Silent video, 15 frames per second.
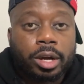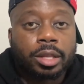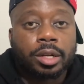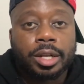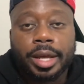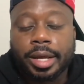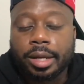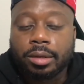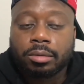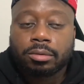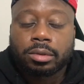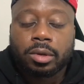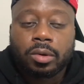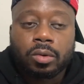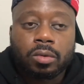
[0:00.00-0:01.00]
date.
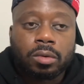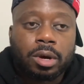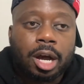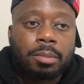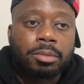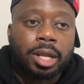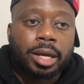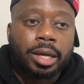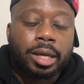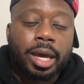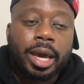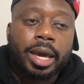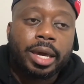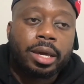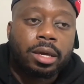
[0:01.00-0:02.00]
So I'm like,
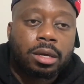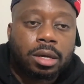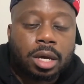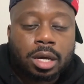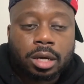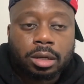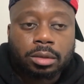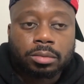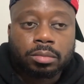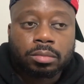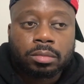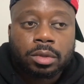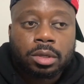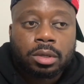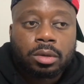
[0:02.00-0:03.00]
hey, on
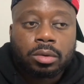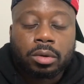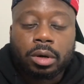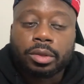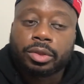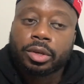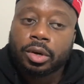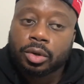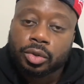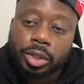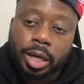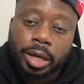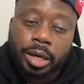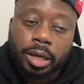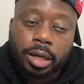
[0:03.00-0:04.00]

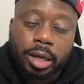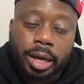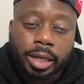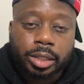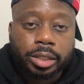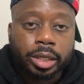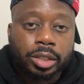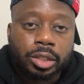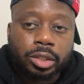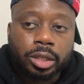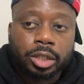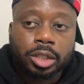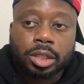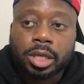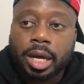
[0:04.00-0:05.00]
Thursday at such and
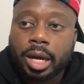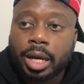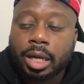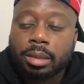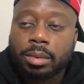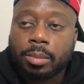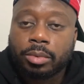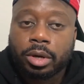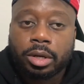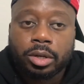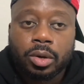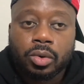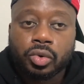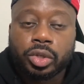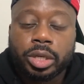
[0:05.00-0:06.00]
such a time, I'm gonna
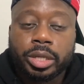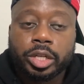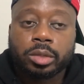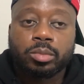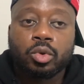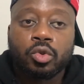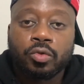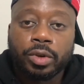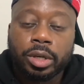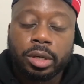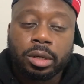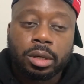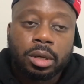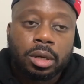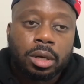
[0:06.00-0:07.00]
go see this
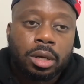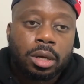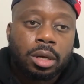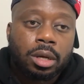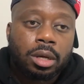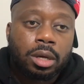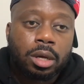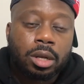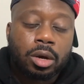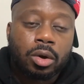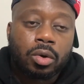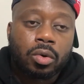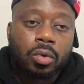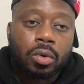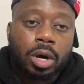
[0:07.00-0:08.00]
movie. You
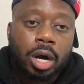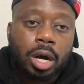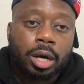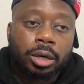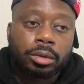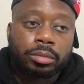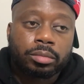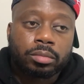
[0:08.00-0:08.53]
know,